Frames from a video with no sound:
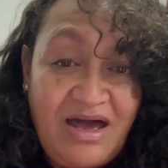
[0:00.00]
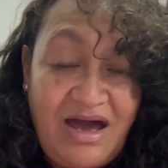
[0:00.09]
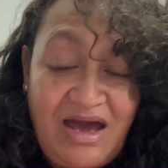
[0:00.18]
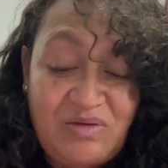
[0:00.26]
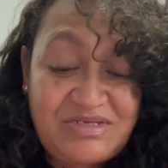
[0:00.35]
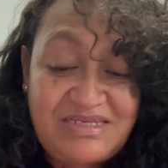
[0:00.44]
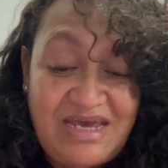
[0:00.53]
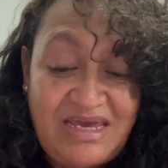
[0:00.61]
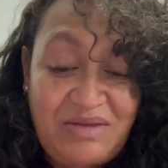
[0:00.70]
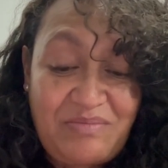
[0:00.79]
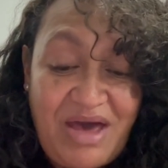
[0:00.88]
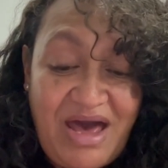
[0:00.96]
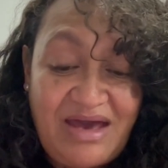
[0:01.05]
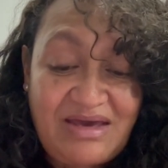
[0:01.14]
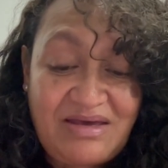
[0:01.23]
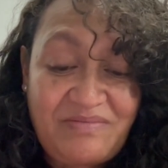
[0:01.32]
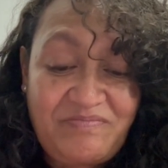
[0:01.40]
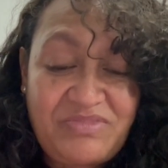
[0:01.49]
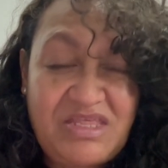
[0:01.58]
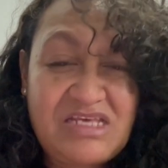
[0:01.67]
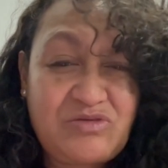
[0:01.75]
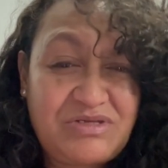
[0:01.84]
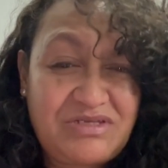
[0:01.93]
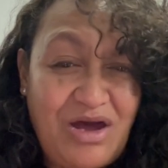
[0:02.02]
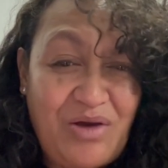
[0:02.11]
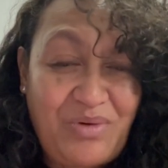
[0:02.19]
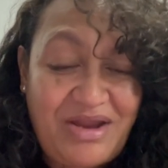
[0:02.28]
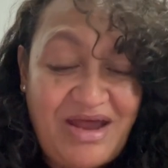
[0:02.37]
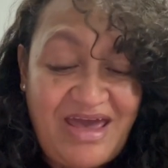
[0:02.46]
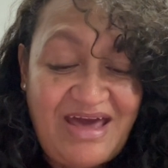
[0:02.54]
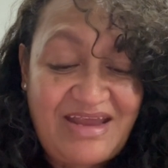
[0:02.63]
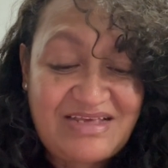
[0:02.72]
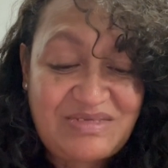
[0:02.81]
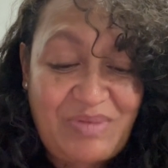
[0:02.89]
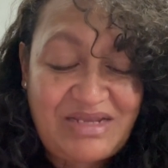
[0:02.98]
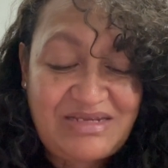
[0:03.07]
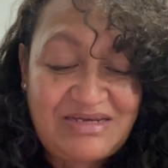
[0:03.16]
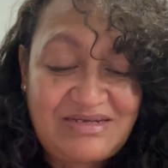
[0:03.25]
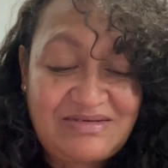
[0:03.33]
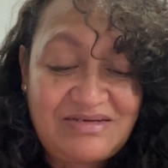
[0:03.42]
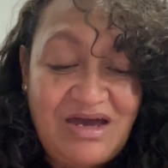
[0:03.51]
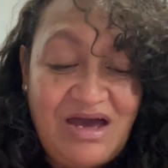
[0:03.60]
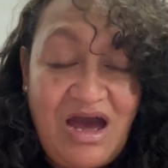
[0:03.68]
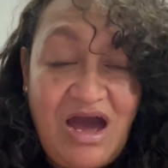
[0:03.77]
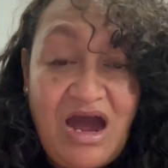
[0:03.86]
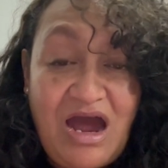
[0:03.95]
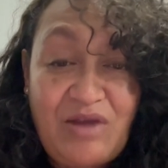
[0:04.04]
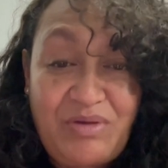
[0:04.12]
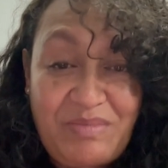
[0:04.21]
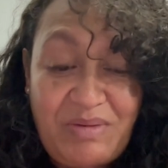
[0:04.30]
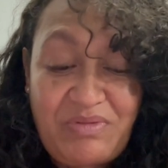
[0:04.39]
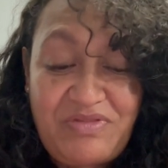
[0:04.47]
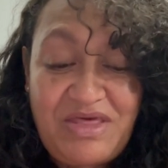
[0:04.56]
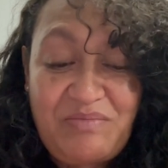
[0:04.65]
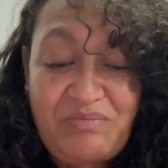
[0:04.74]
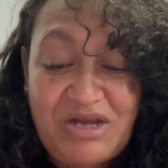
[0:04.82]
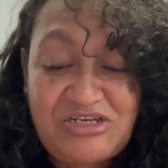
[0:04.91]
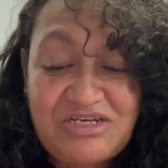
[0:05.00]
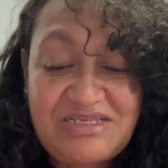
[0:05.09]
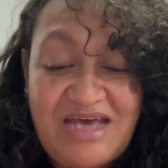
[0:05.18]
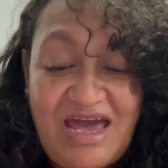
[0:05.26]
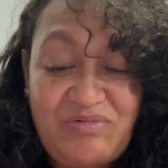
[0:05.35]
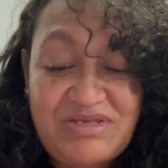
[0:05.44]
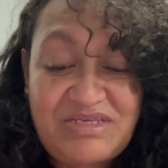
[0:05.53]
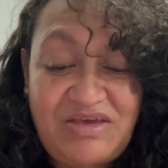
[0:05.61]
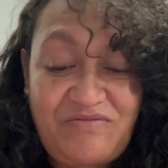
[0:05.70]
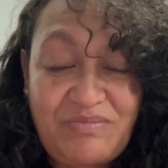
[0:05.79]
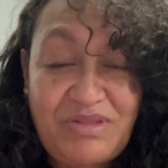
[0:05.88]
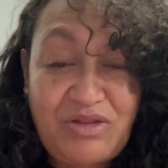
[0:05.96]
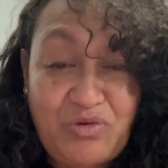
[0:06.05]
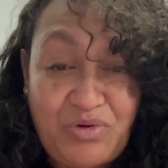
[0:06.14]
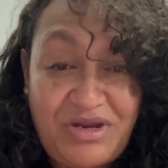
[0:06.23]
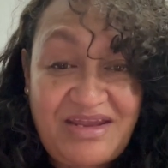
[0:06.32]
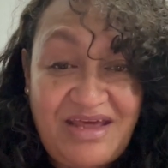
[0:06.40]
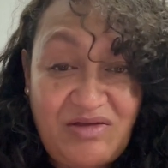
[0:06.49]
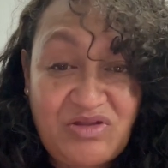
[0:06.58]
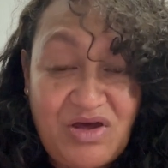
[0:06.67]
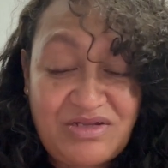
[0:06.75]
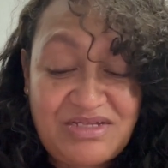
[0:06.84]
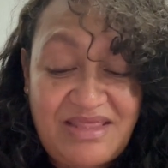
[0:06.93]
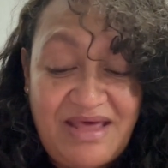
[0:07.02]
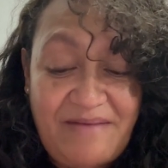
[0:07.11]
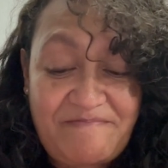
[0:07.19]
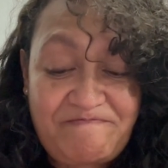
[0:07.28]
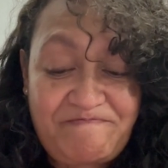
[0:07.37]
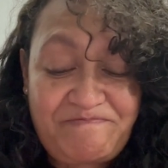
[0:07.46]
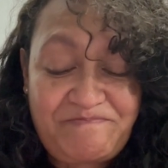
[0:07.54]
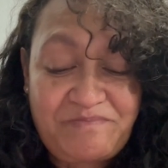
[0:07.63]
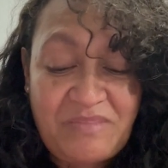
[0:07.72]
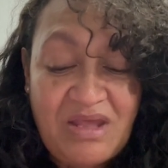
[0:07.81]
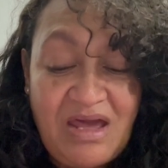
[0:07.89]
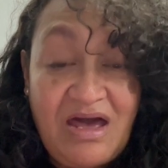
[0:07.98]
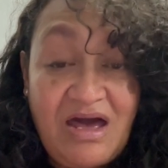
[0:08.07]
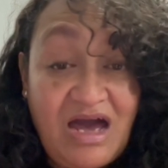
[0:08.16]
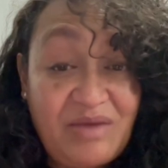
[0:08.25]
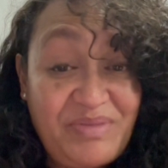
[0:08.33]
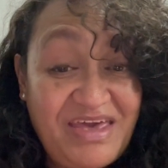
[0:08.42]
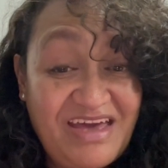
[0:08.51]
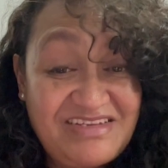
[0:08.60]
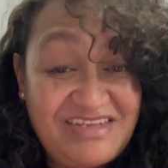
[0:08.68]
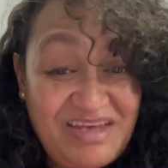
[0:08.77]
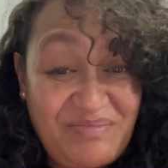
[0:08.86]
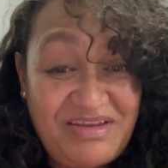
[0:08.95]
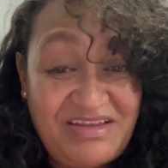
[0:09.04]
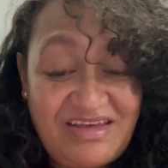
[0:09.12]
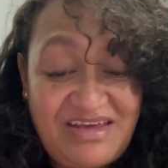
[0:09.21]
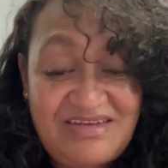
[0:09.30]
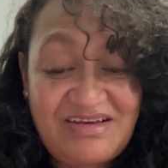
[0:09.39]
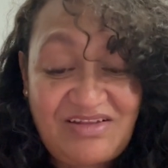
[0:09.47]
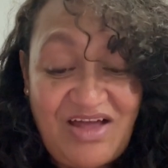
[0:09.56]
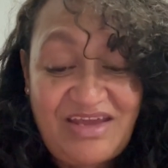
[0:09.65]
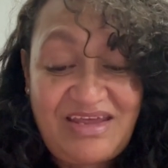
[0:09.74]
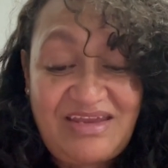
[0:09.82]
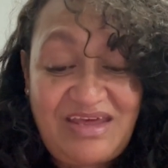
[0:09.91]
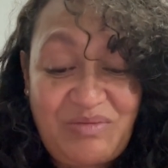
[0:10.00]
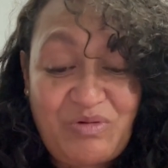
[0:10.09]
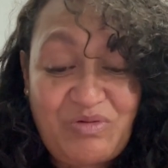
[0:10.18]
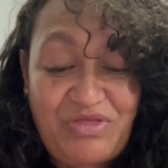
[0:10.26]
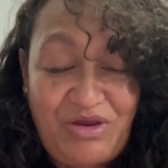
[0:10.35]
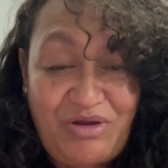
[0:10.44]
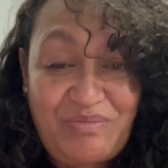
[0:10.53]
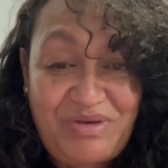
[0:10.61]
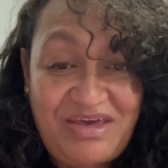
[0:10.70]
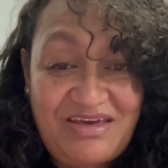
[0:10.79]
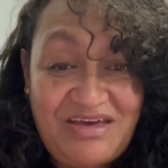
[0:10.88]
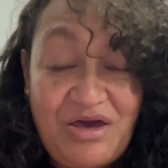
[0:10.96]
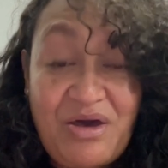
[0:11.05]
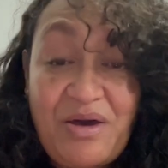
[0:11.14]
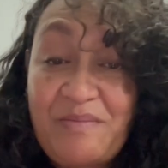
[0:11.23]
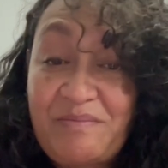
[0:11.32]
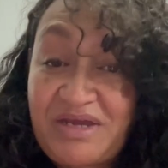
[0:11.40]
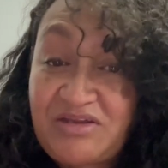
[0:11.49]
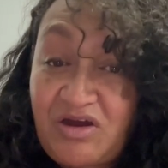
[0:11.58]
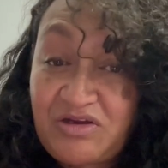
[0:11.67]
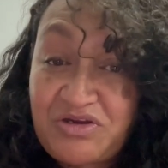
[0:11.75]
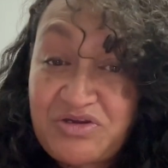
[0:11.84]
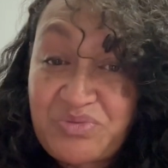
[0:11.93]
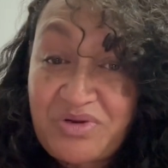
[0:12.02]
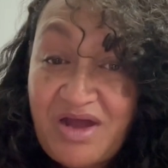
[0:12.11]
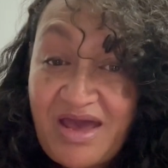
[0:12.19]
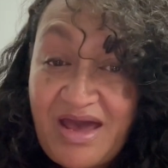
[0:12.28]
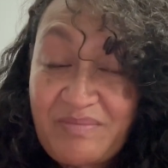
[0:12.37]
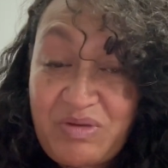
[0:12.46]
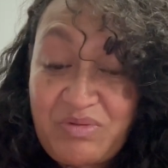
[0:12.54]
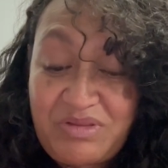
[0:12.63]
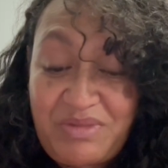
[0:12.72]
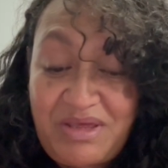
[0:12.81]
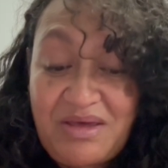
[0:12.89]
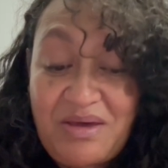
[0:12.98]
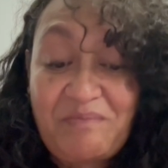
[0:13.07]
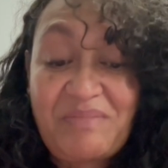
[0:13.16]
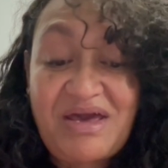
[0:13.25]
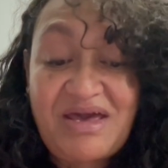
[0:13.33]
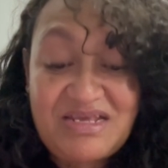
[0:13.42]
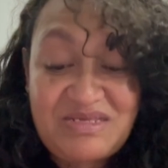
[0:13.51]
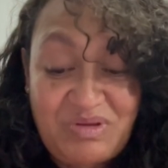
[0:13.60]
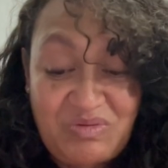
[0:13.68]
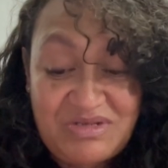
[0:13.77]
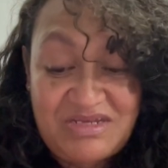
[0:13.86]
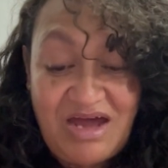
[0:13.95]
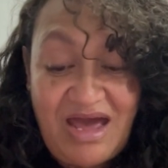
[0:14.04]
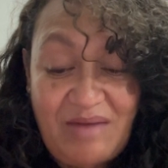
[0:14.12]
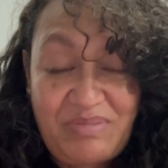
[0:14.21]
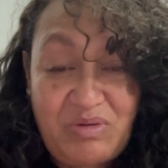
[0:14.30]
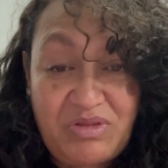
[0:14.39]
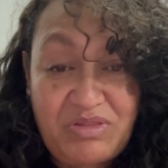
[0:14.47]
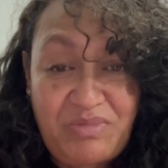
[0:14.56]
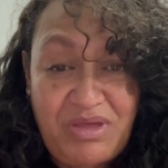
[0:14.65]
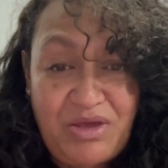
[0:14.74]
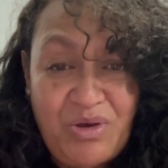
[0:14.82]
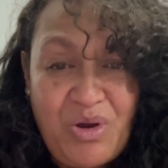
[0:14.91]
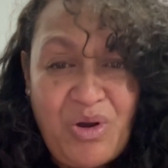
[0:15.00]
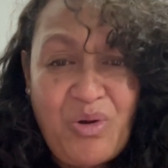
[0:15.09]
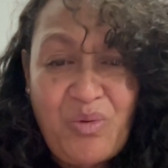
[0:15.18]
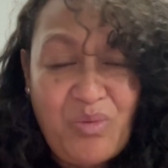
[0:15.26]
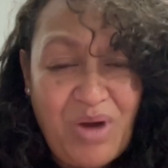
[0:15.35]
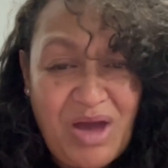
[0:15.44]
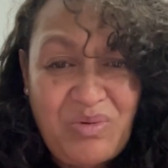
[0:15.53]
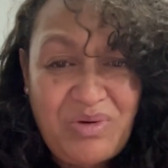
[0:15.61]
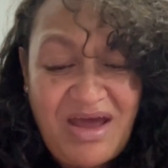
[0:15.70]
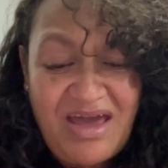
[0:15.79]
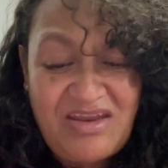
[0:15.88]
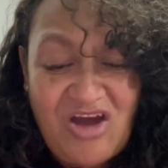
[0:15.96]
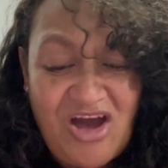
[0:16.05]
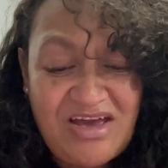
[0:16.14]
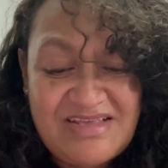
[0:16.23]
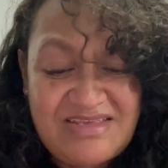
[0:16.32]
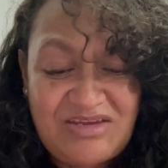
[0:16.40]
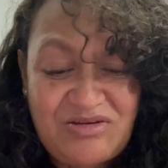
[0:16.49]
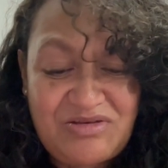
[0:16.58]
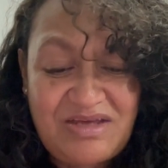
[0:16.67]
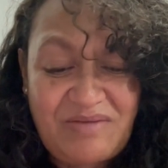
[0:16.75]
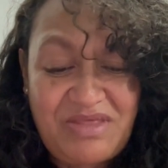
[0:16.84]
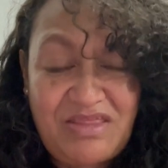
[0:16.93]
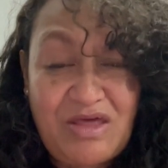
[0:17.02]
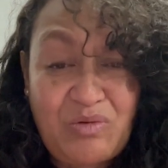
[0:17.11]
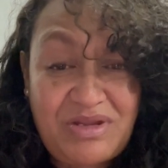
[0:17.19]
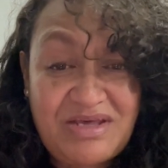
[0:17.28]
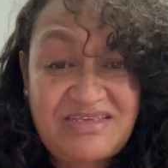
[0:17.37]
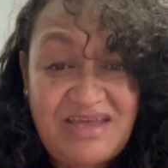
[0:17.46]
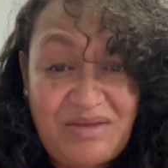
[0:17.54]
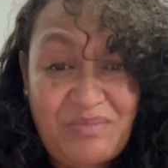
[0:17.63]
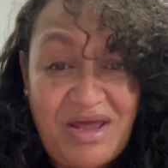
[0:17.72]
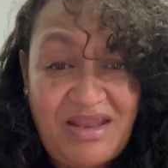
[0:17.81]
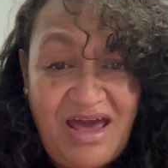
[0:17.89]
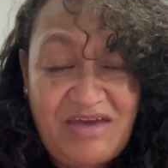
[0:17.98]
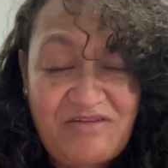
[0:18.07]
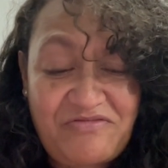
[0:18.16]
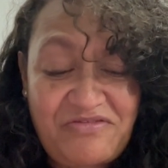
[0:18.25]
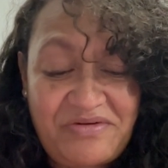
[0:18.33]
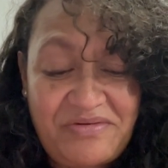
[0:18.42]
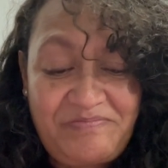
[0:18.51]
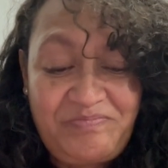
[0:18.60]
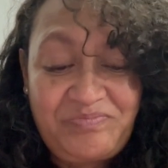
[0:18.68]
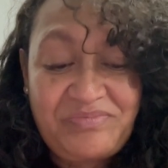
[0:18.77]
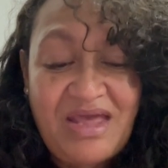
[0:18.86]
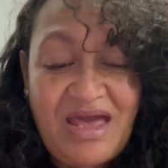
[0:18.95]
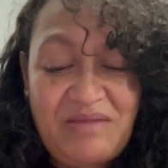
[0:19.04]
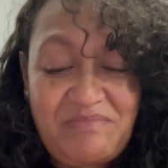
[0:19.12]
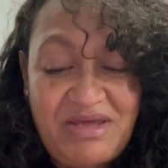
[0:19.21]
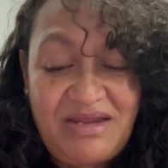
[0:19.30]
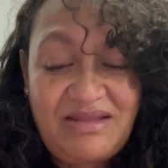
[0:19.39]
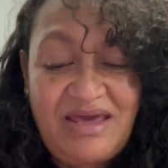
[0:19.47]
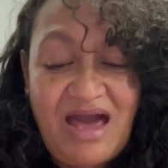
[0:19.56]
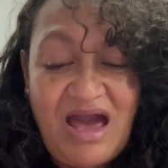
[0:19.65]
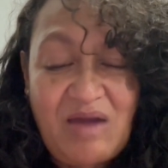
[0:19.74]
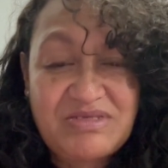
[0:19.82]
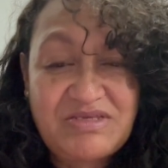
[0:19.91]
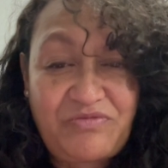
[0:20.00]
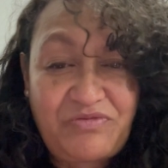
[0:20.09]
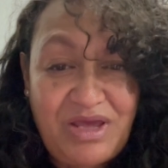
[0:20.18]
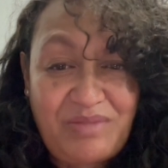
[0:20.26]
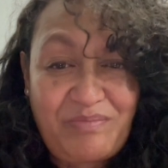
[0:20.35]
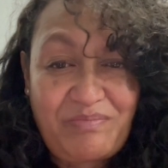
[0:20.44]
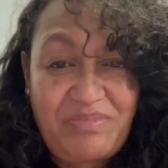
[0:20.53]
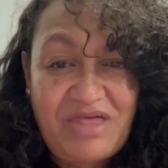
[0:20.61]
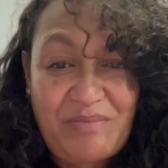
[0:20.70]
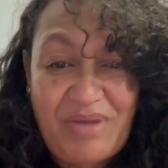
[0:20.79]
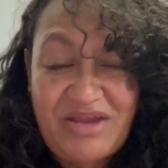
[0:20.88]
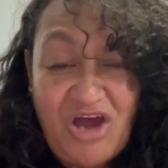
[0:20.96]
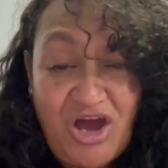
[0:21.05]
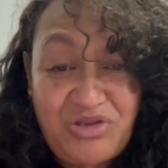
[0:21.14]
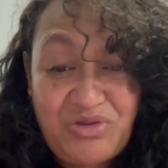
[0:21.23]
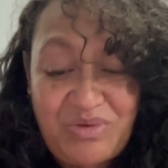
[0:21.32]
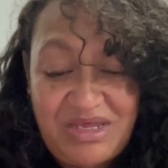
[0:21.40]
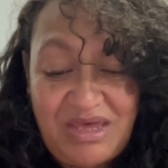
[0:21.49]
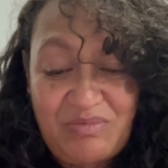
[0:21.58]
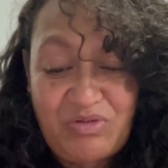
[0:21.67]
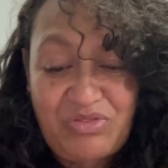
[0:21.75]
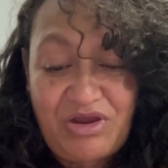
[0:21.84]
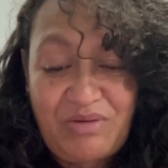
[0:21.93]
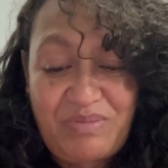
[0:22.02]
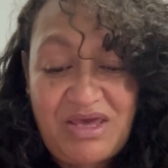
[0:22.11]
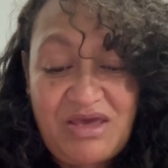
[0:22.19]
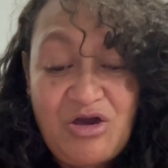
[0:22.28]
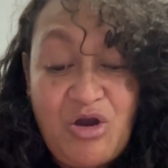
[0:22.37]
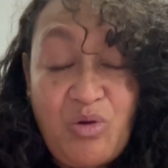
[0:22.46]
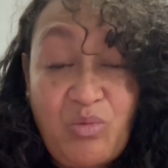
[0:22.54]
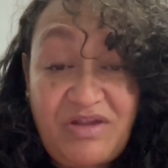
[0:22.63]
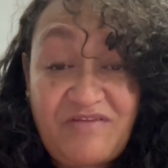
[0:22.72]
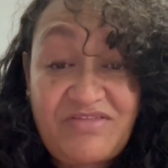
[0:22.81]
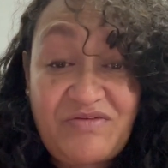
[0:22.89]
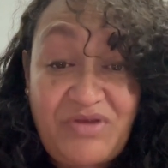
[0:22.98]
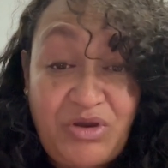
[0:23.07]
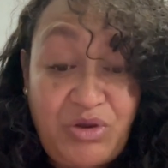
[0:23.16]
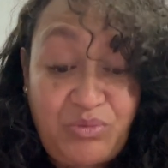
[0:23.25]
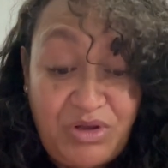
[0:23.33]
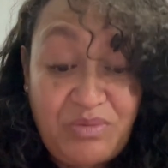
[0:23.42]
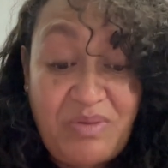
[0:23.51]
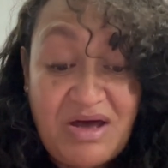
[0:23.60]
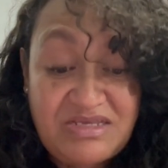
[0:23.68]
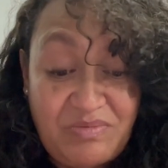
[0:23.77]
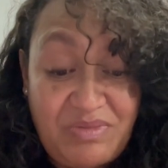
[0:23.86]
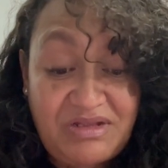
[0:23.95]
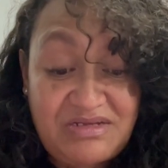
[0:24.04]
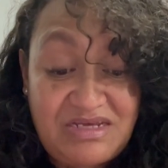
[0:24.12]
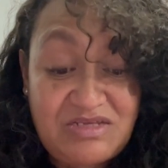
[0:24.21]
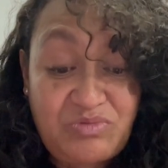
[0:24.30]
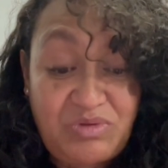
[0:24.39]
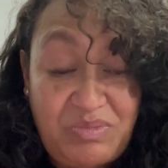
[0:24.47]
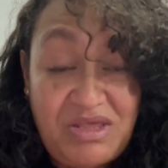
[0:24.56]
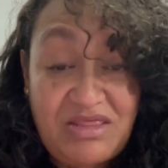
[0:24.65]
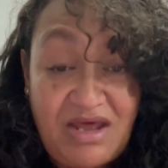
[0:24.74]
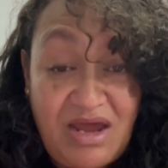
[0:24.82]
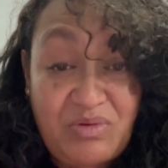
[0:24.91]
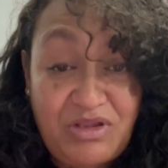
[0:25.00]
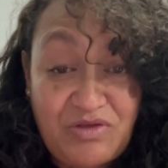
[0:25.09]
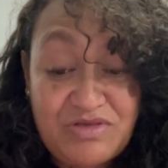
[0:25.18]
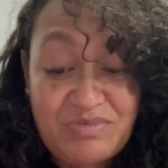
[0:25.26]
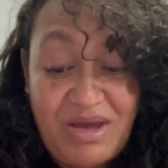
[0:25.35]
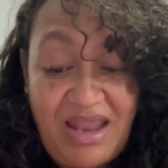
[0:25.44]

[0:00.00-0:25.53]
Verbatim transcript: I was taken back. This was not what I had expected. I remembered the impressions I had received from the Lord and held on to them. I began timidly declining chemotherapy. My doctors were not happy with me. My husband was not happy with me. Why would I not consider something that would extend my life? Admittedly, I was afraid that by not doing chemotherapy, one of the very real possibilities would be that I would lose my